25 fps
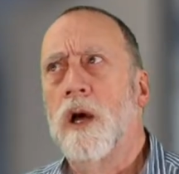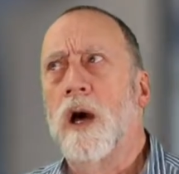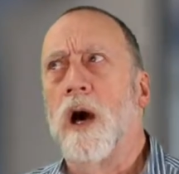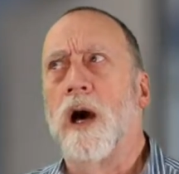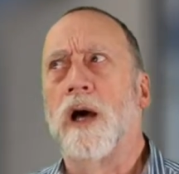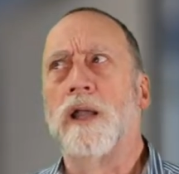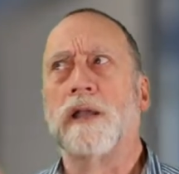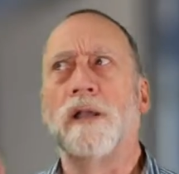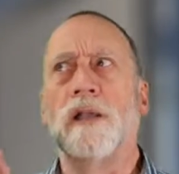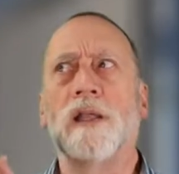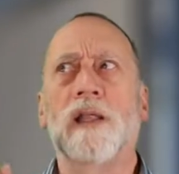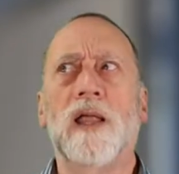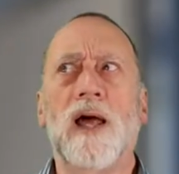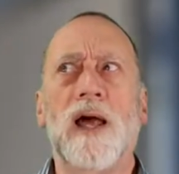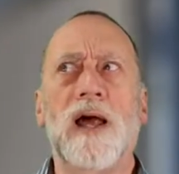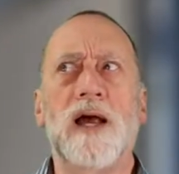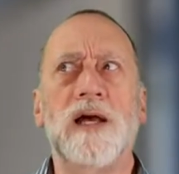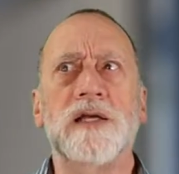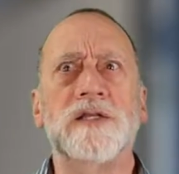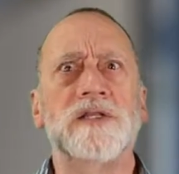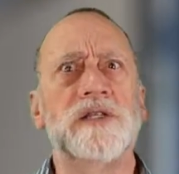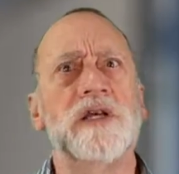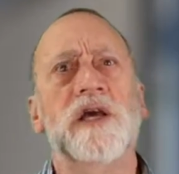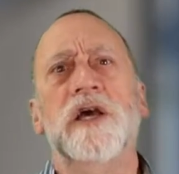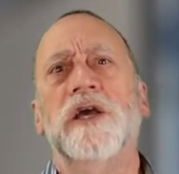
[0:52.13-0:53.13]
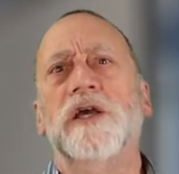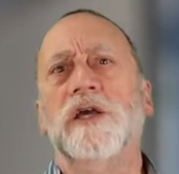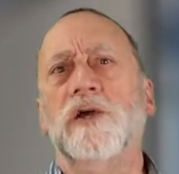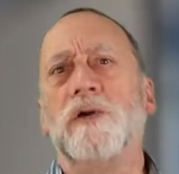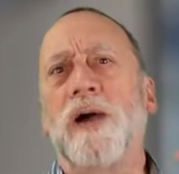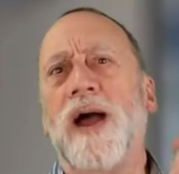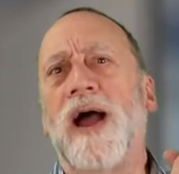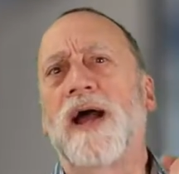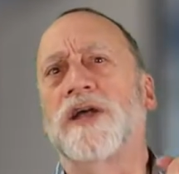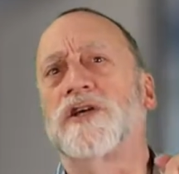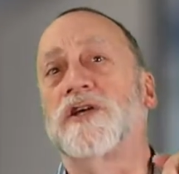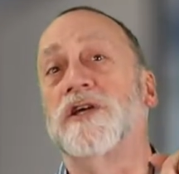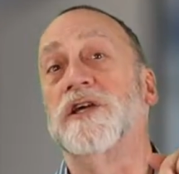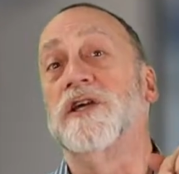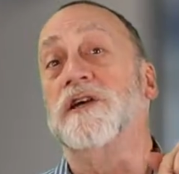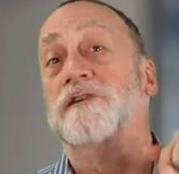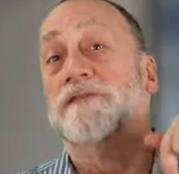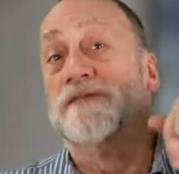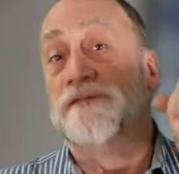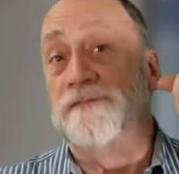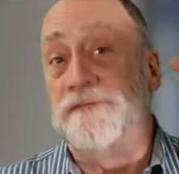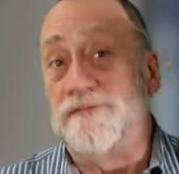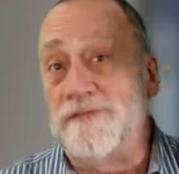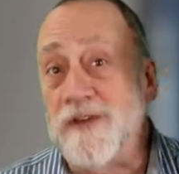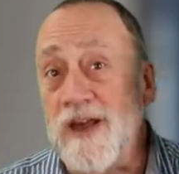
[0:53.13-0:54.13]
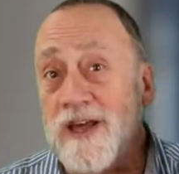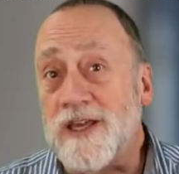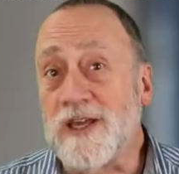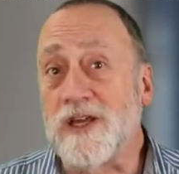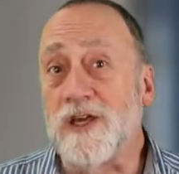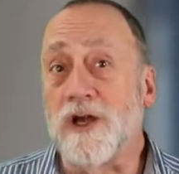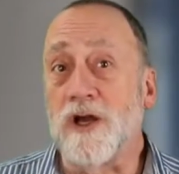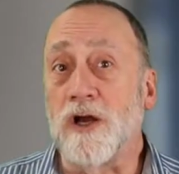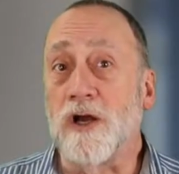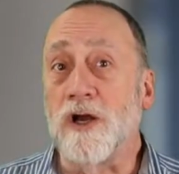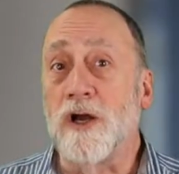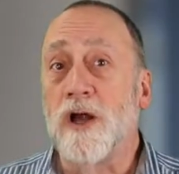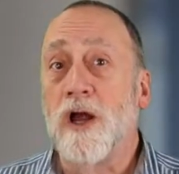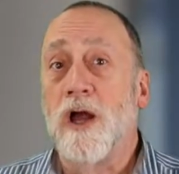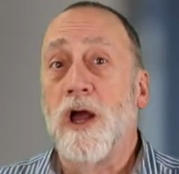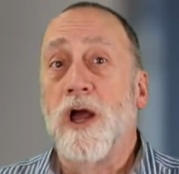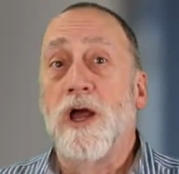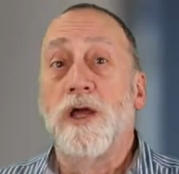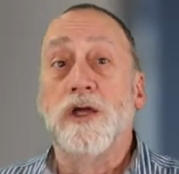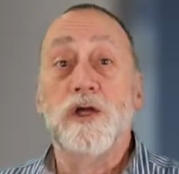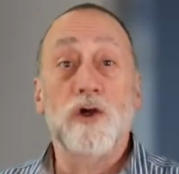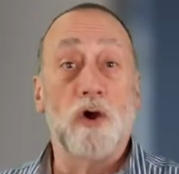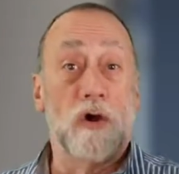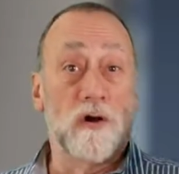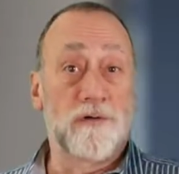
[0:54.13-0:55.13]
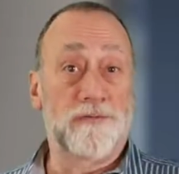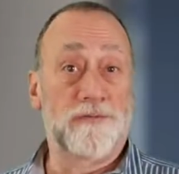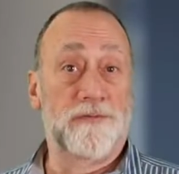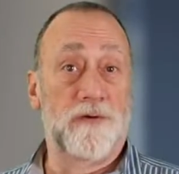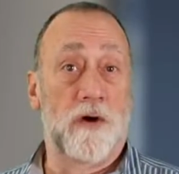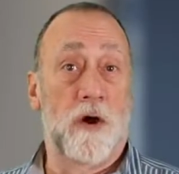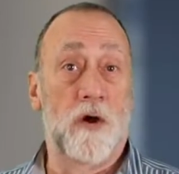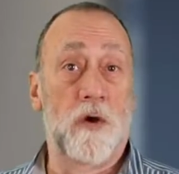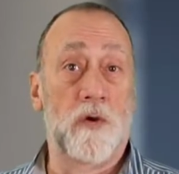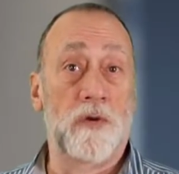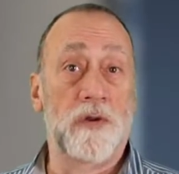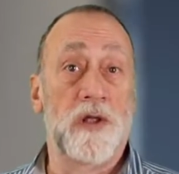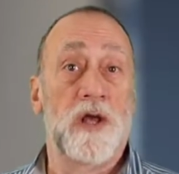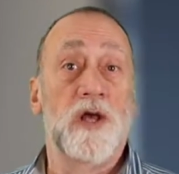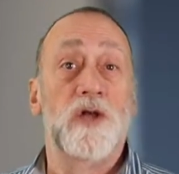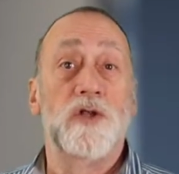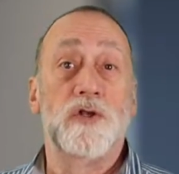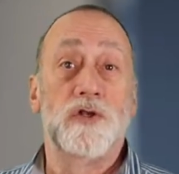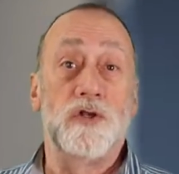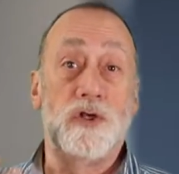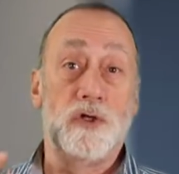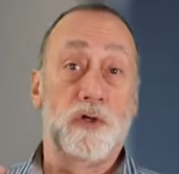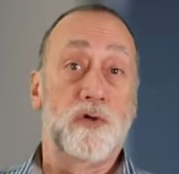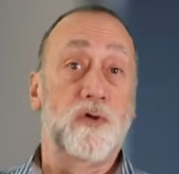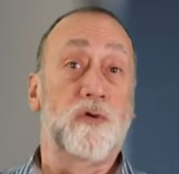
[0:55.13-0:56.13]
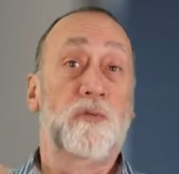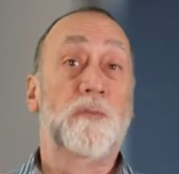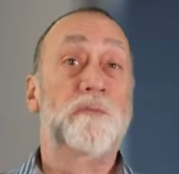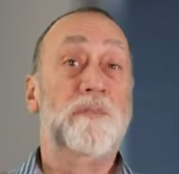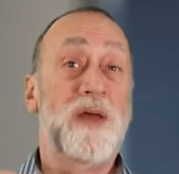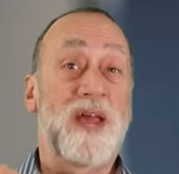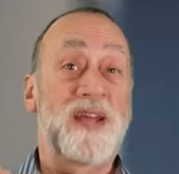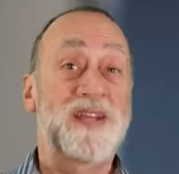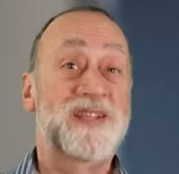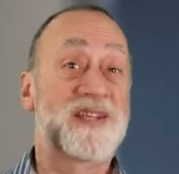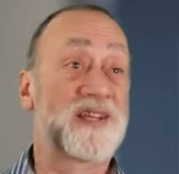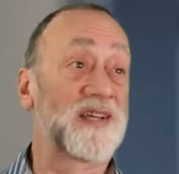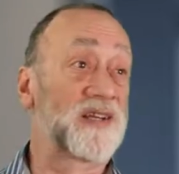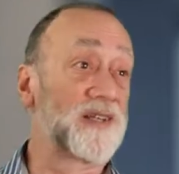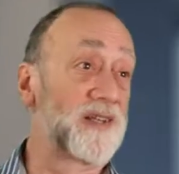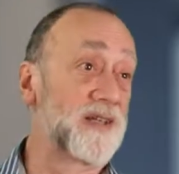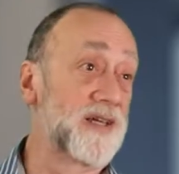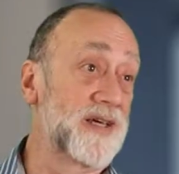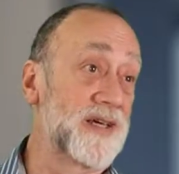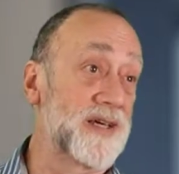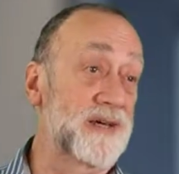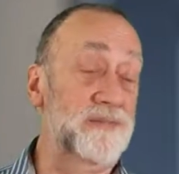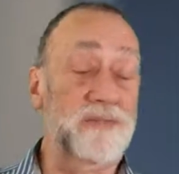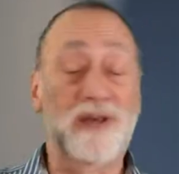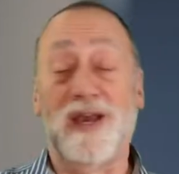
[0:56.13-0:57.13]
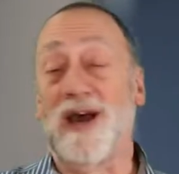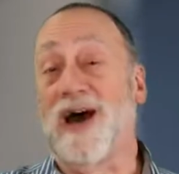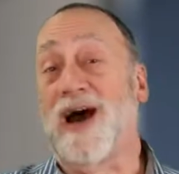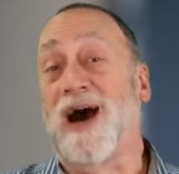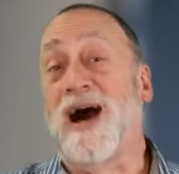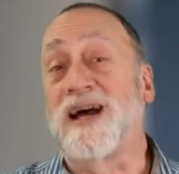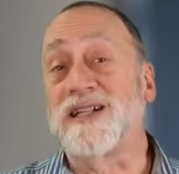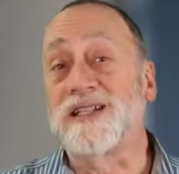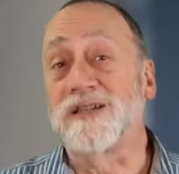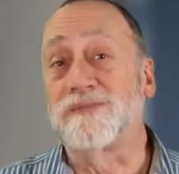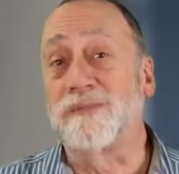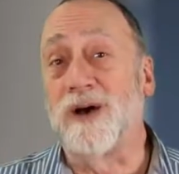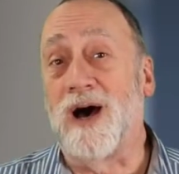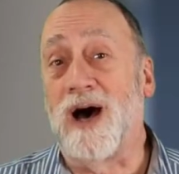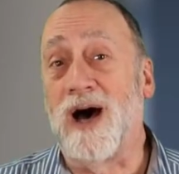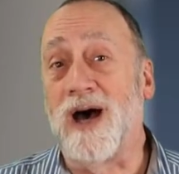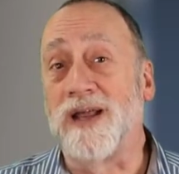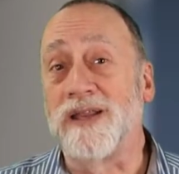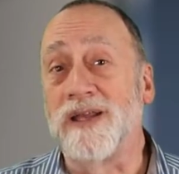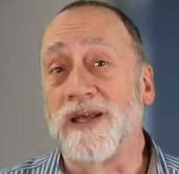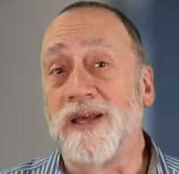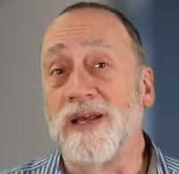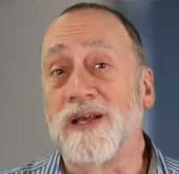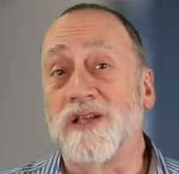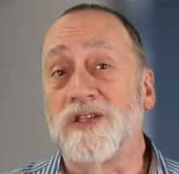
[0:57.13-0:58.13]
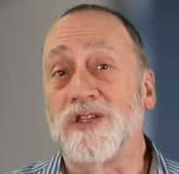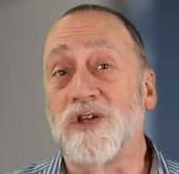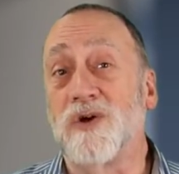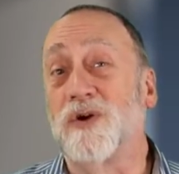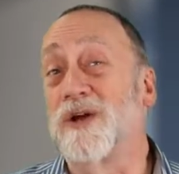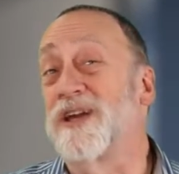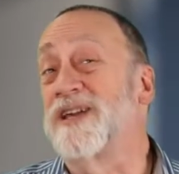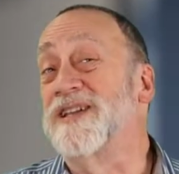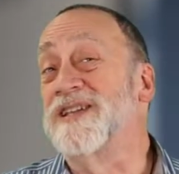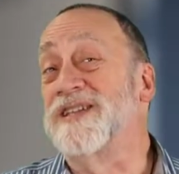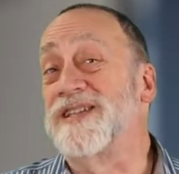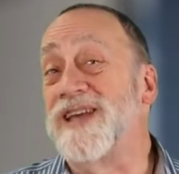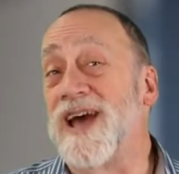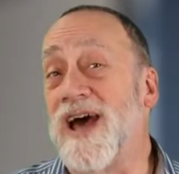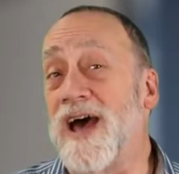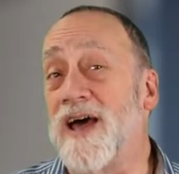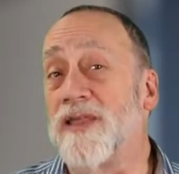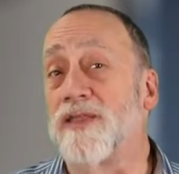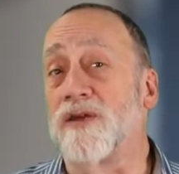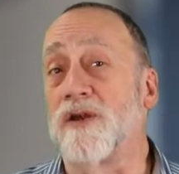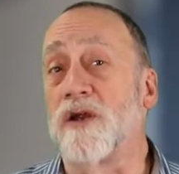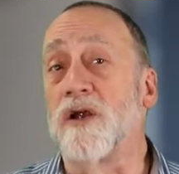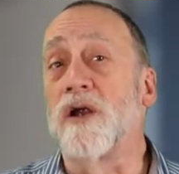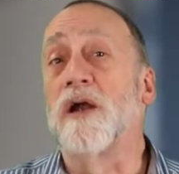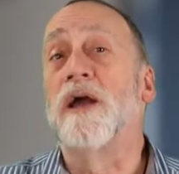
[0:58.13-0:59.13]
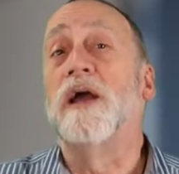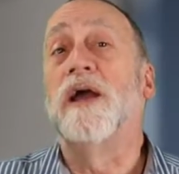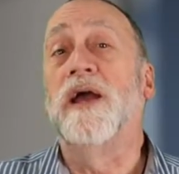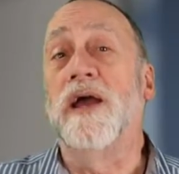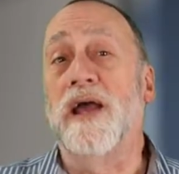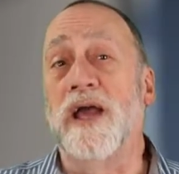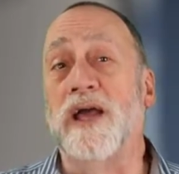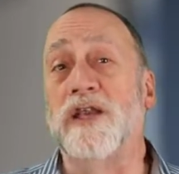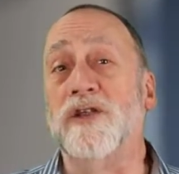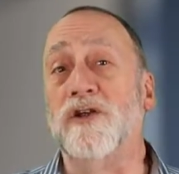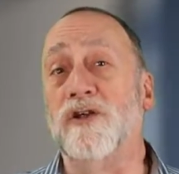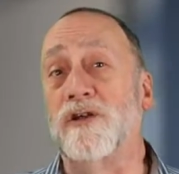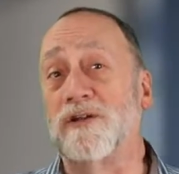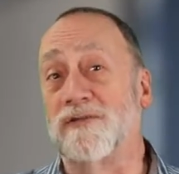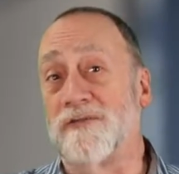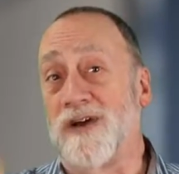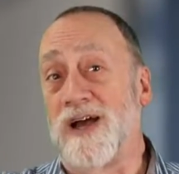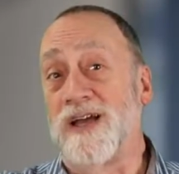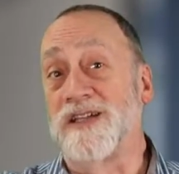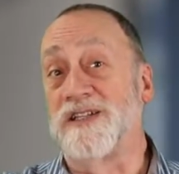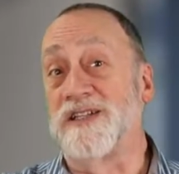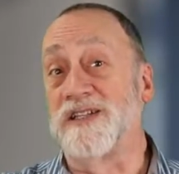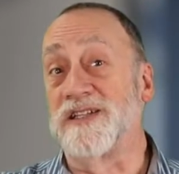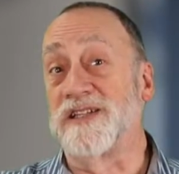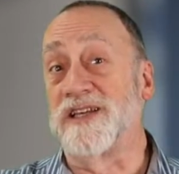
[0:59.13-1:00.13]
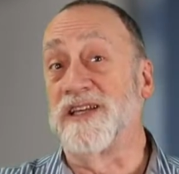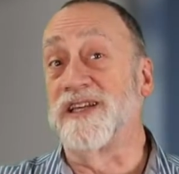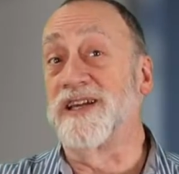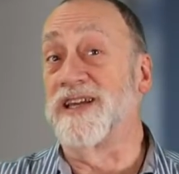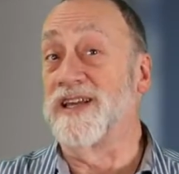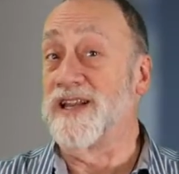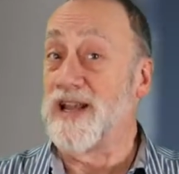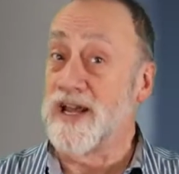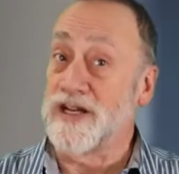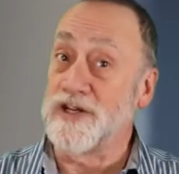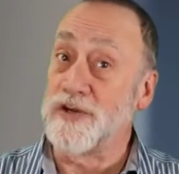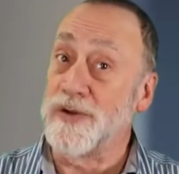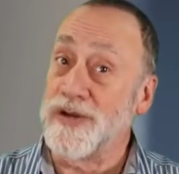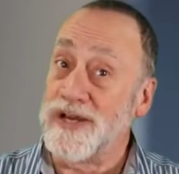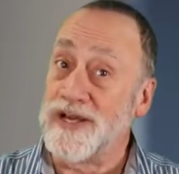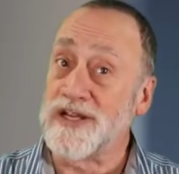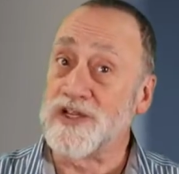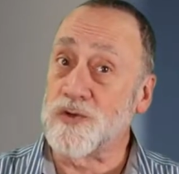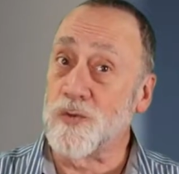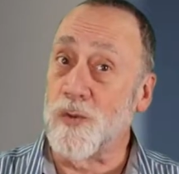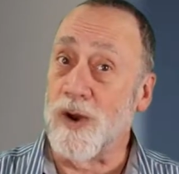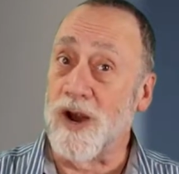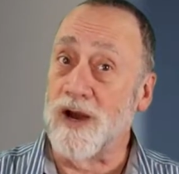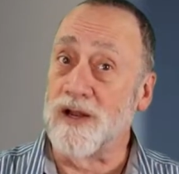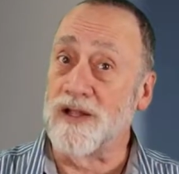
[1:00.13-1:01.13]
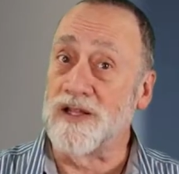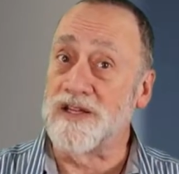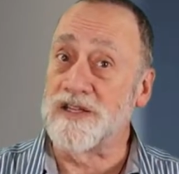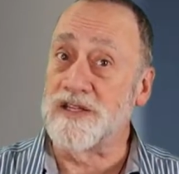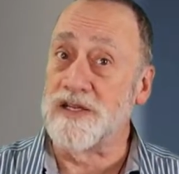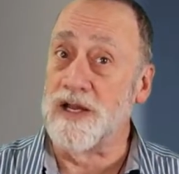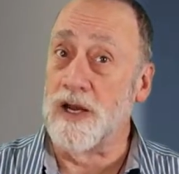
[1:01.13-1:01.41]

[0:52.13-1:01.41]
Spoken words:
unless you actually configure your phone to basically be a hotspot so it can tether and your devices can connect to its wireless